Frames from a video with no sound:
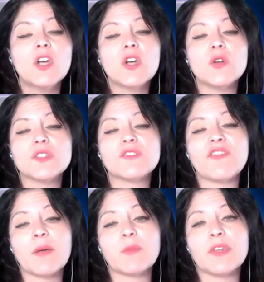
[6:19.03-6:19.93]
whose
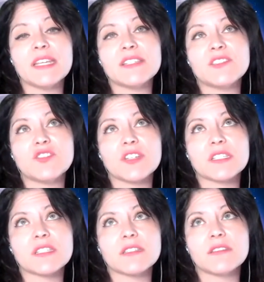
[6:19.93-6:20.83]
family is
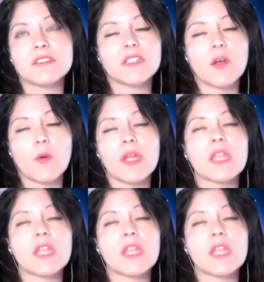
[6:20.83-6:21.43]
just going